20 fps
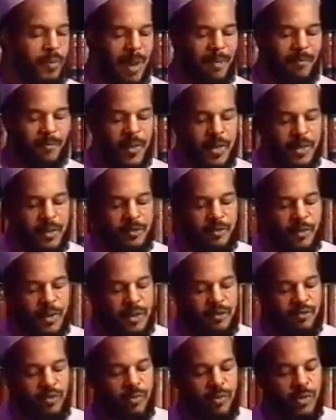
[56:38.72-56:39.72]
pamphlets
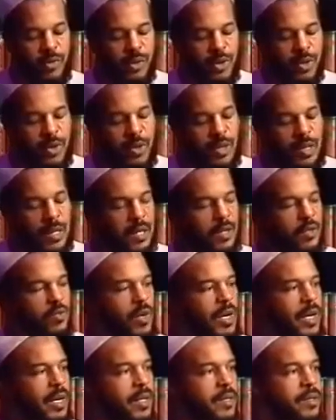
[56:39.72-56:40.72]
for distribution, as
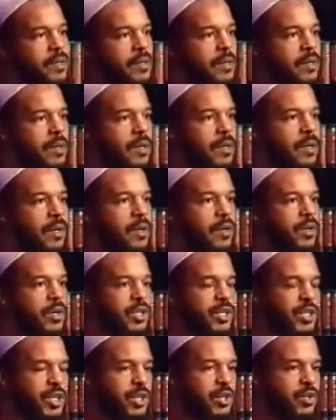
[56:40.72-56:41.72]
well as
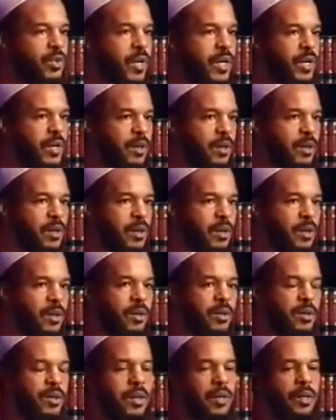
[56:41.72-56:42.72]
continuing
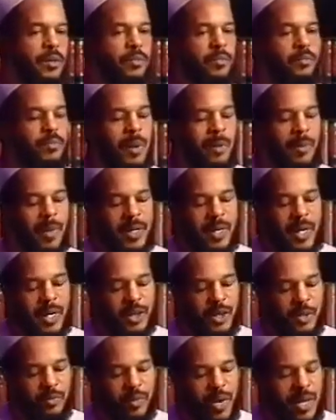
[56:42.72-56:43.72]
the
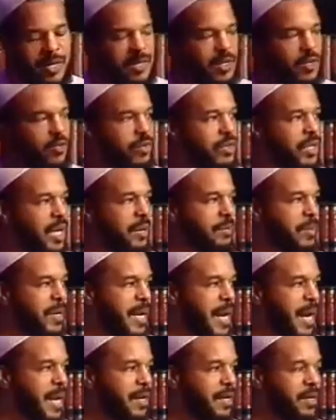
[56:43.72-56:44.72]
publication process which I
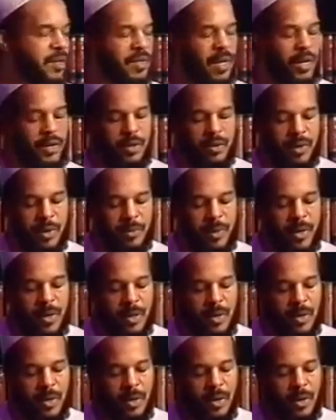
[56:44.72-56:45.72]
began in Saudi
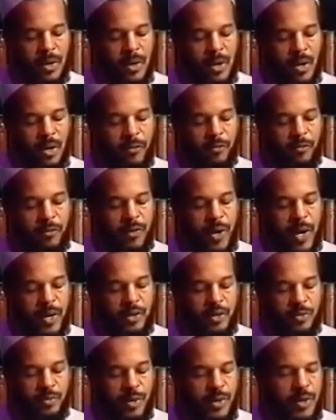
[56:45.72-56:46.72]
Arabia of
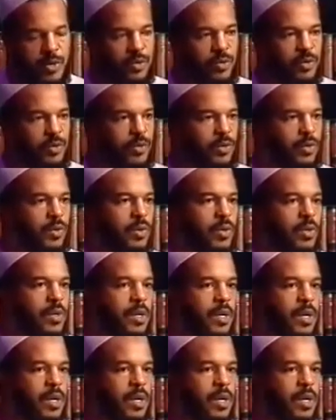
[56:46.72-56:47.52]
trying to produce